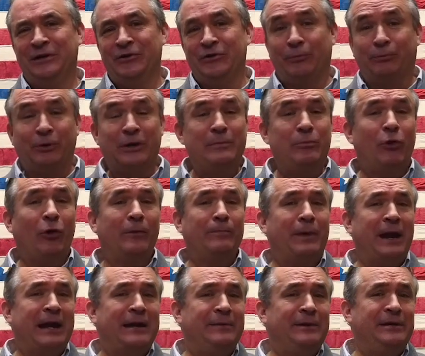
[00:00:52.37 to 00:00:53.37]
The preborn
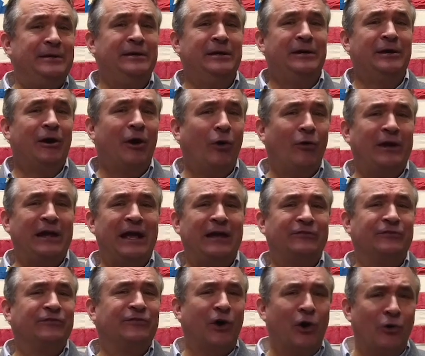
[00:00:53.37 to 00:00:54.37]
baby already has
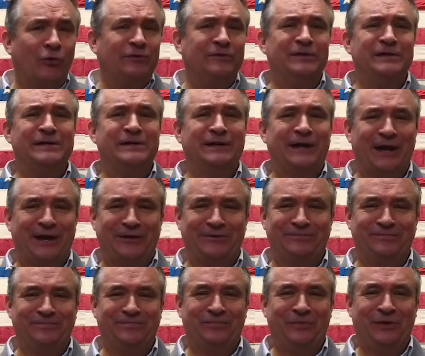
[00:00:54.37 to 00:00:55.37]
its own DNA,
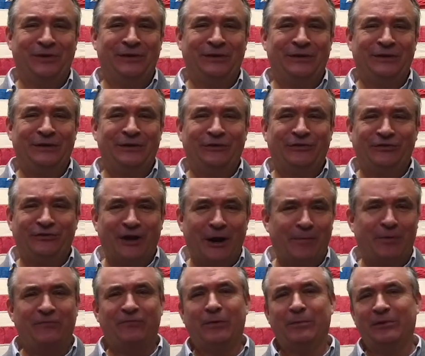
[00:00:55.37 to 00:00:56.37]

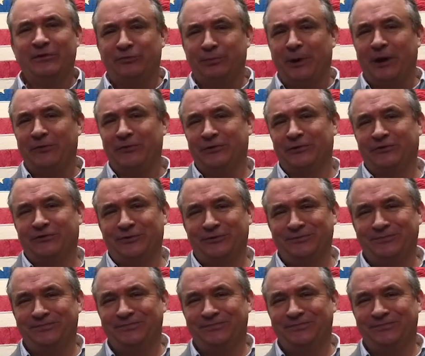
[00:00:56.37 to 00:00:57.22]
separate from its mother's.